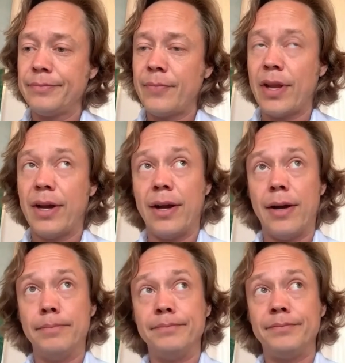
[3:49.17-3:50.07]

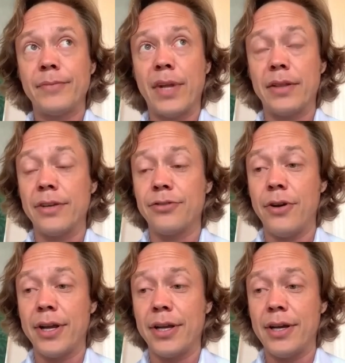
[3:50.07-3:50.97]
And things are
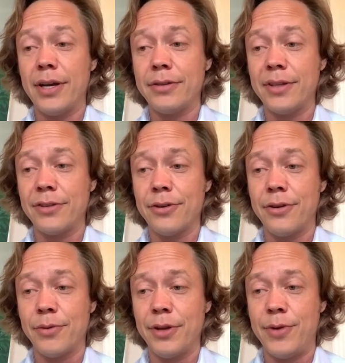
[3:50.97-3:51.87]
going
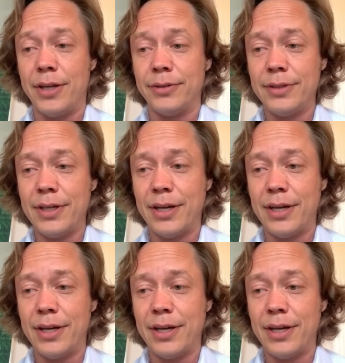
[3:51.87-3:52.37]
really well.